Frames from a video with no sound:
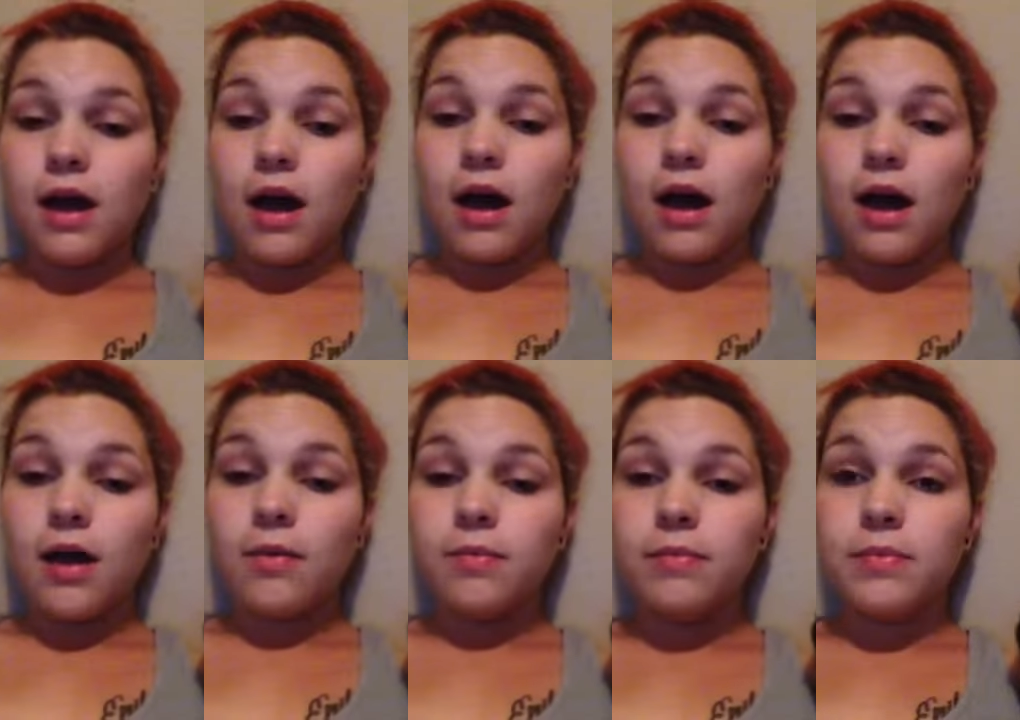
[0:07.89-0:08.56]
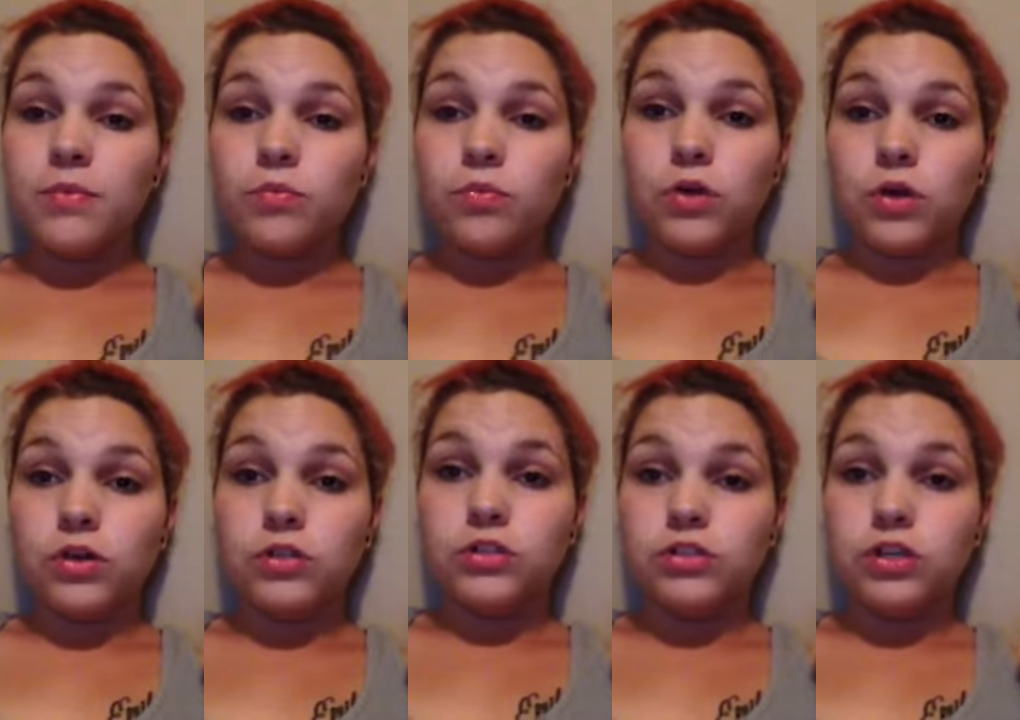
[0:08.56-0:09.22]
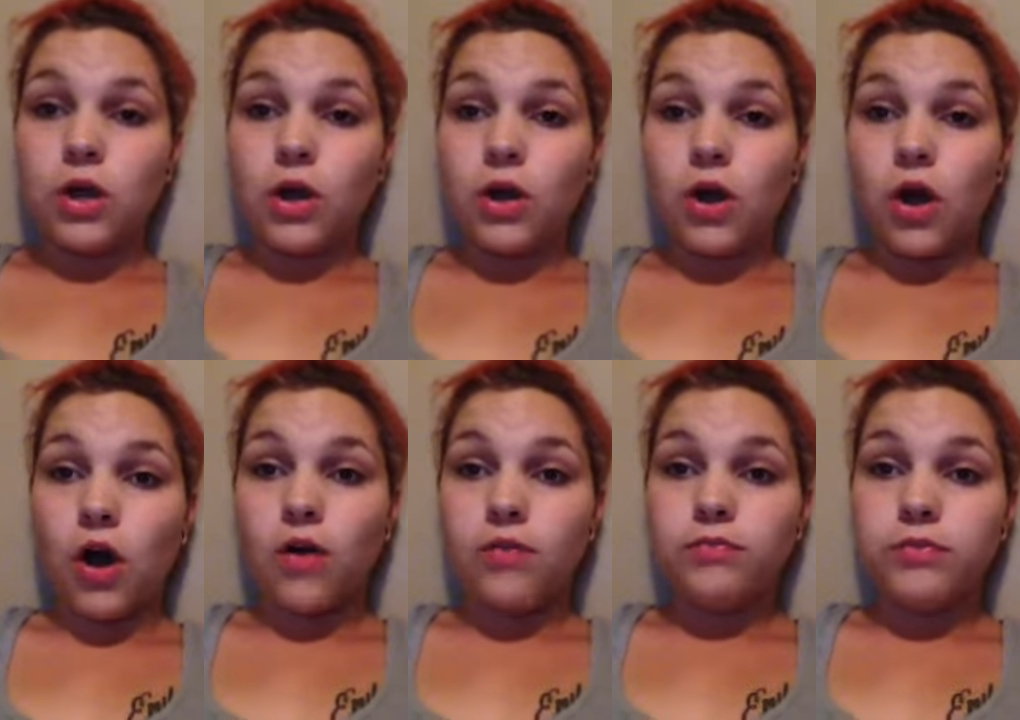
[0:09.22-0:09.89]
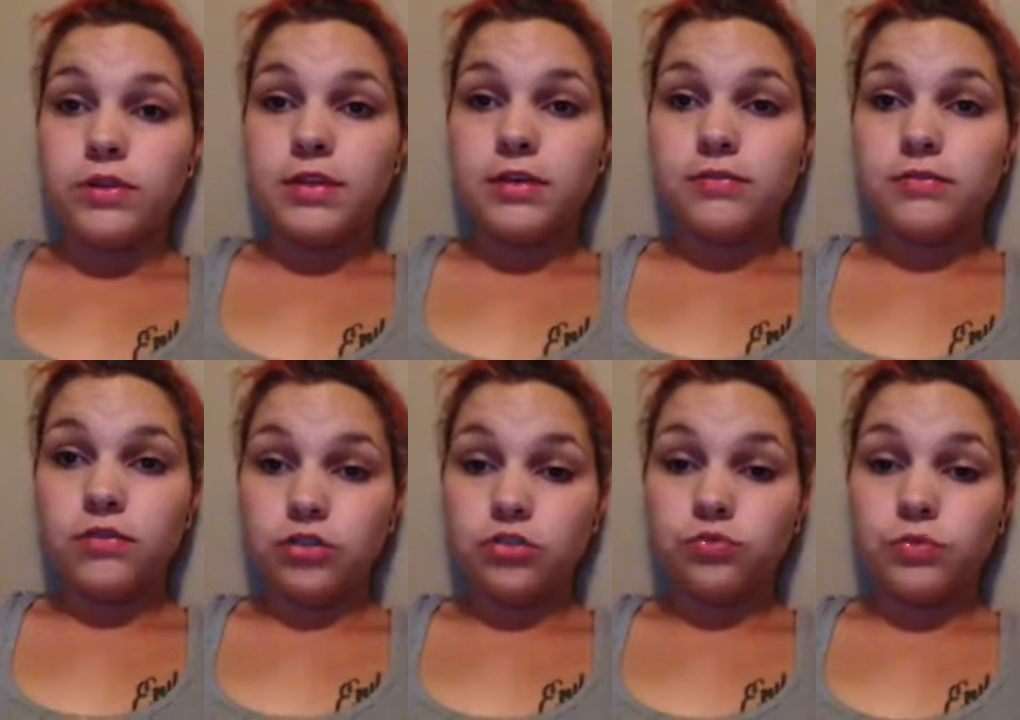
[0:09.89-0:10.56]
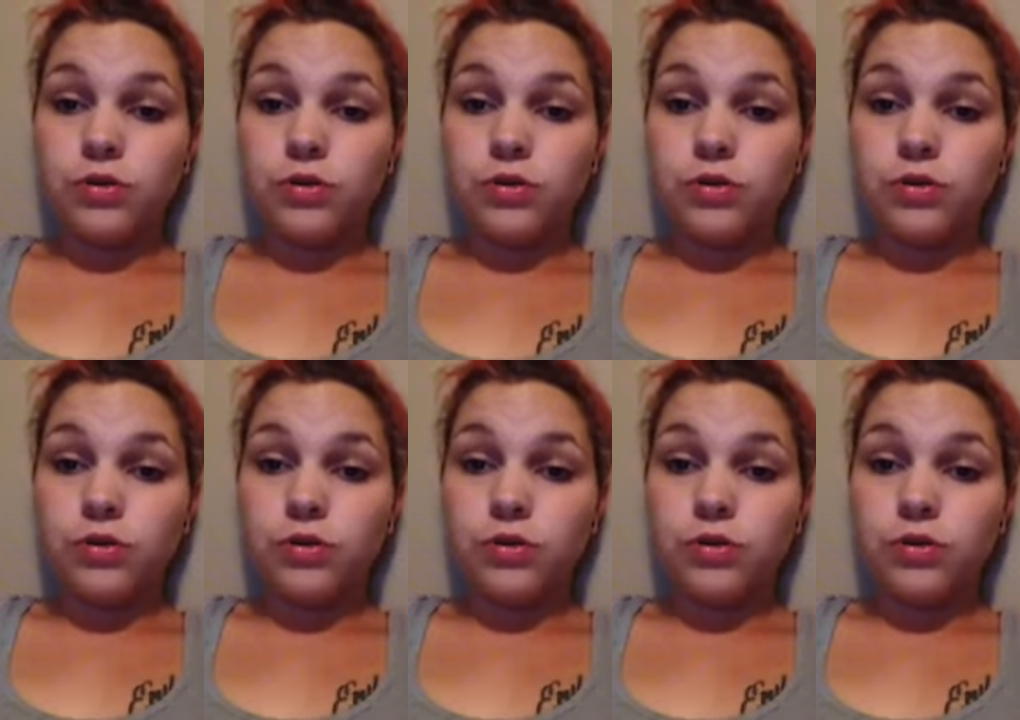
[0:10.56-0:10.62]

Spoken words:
We're gonna start off with the first